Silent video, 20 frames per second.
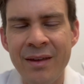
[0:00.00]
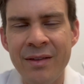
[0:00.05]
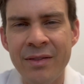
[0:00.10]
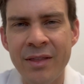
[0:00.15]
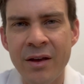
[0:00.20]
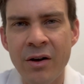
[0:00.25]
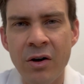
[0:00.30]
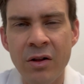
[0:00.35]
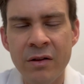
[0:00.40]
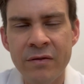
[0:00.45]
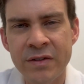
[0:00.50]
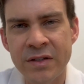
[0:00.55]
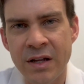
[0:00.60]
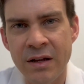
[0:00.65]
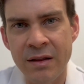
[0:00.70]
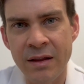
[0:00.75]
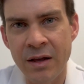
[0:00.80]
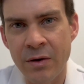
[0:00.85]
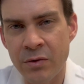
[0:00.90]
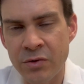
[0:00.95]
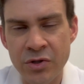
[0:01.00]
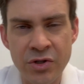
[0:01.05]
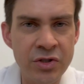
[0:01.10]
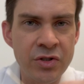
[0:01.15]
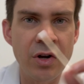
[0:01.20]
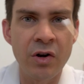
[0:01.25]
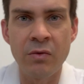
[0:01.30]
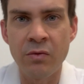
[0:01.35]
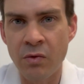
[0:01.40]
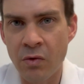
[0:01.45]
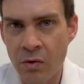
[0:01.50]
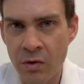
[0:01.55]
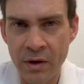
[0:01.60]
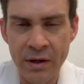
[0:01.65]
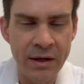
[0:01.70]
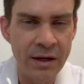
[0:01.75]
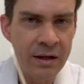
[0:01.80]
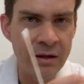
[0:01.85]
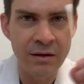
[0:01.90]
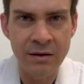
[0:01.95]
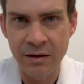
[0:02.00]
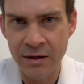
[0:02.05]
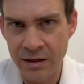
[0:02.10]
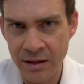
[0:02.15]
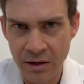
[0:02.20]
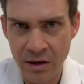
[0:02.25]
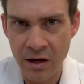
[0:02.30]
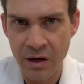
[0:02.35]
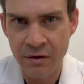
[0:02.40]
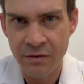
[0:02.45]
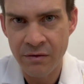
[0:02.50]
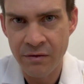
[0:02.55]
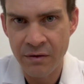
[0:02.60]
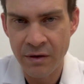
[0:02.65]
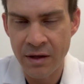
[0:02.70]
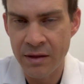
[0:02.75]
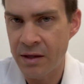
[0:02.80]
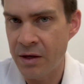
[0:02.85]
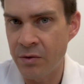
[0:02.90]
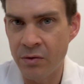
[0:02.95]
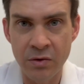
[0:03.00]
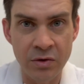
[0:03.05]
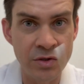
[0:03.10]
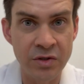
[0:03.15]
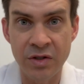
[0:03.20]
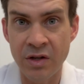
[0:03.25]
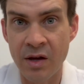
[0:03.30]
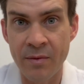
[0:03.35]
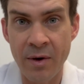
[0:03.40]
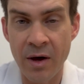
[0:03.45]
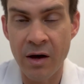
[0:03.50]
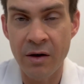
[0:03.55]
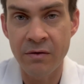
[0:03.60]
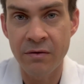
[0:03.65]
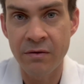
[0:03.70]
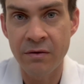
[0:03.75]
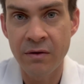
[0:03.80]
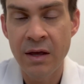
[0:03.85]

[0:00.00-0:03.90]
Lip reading: they all of a sudden, they will just start rolling and cleaning off, and they will just come off.